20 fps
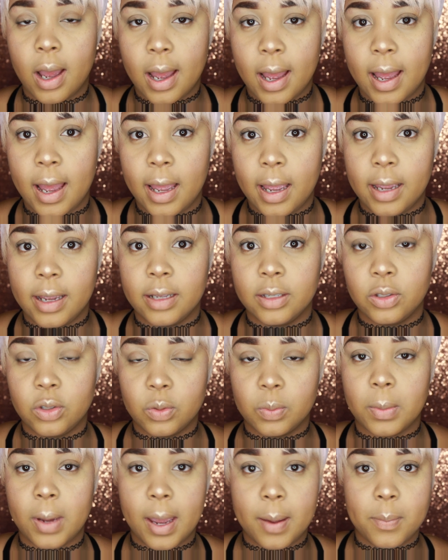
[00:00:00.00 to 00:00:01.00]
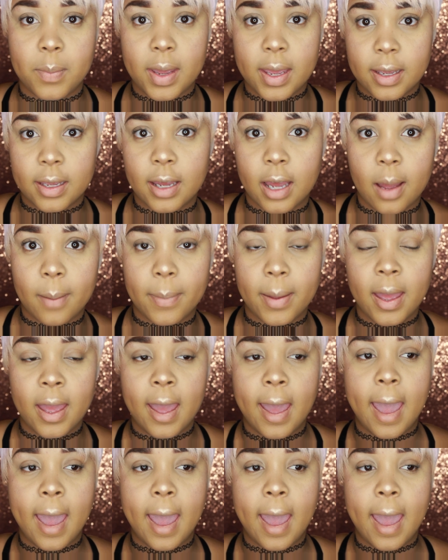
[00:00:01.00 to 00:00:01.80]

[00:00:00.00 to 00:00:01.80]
I do my makeup.